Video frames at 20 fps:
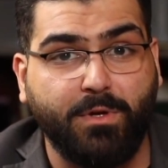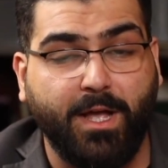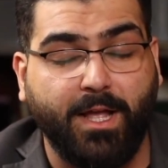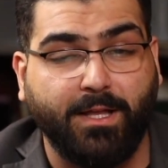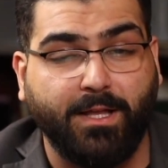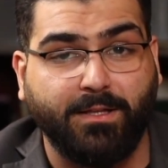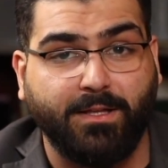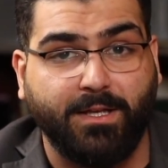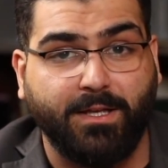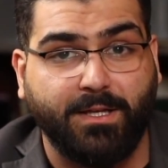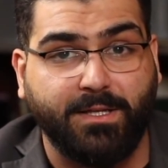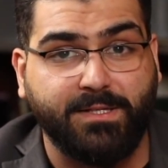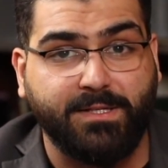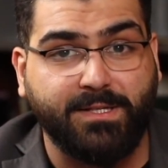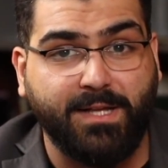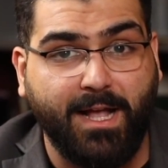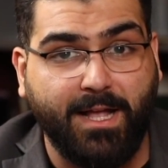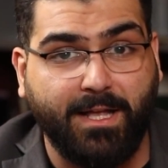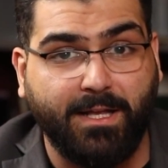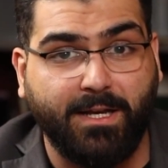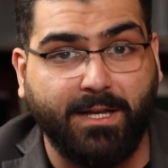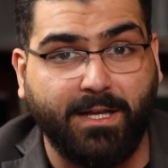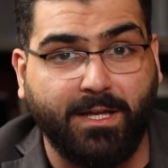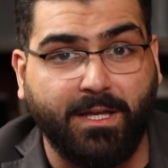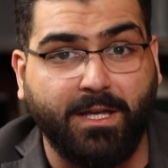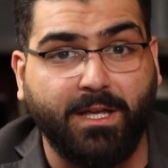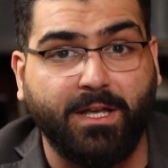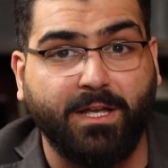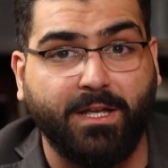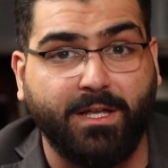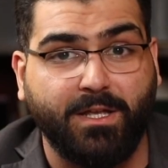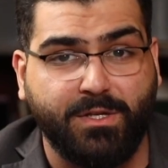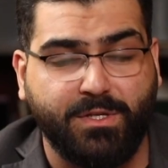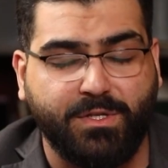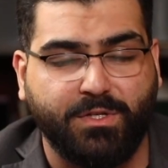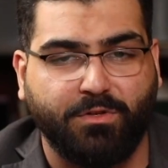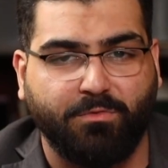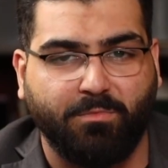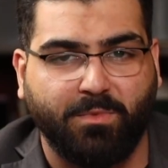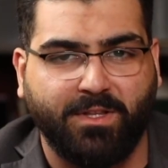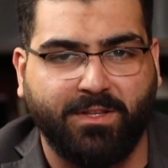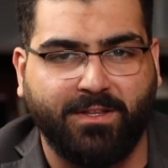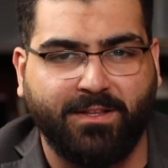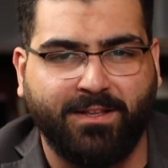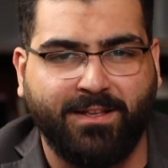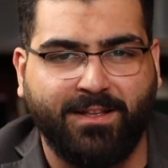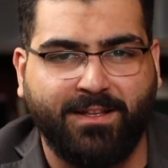and exciting instrument.